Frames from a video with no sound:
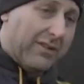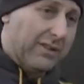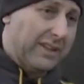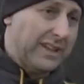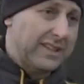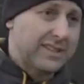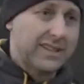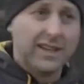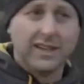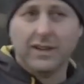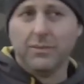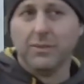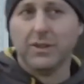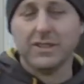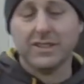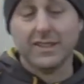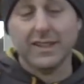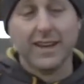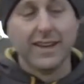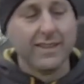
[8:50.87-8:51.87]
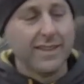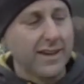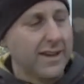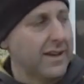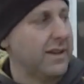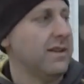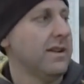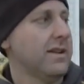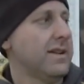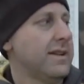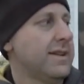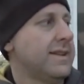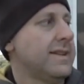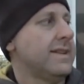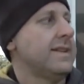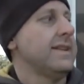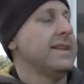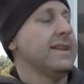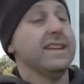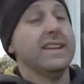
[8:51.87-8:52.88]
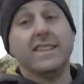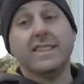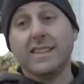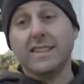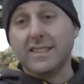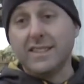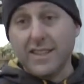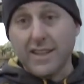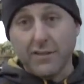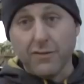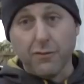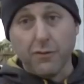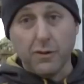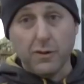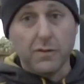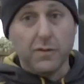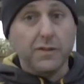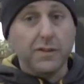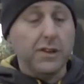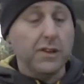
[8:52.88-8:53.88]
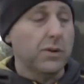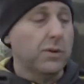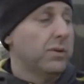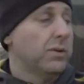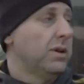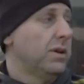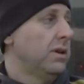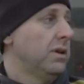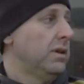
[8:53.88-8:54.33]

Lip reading: release aid, I'm not saying that. It's a different feel.